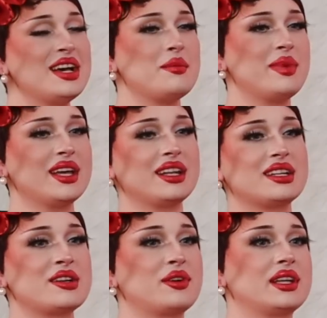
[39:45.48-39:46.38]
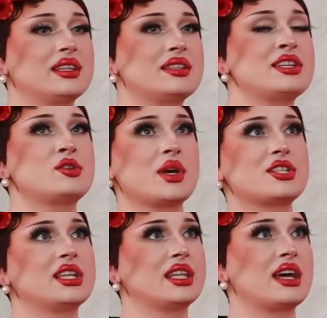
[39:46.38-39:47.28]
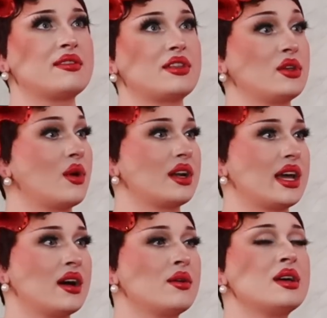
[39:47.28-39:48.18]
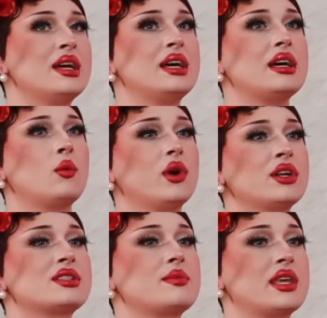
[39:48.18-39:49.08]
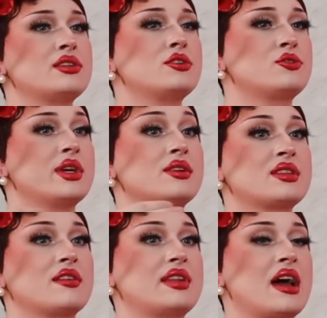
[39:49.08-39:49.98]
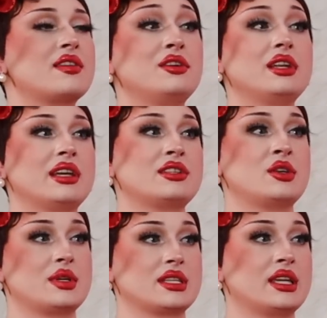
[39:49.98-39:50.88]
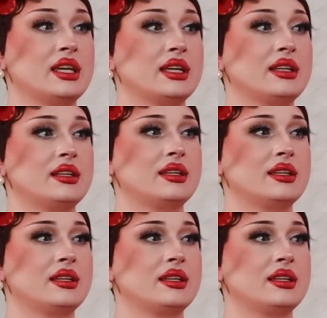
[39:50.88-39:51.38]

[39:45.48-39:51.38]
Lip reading: Being in a different situation in life that you are now, what are some things you treat yourself now that you didn't get to as a kid?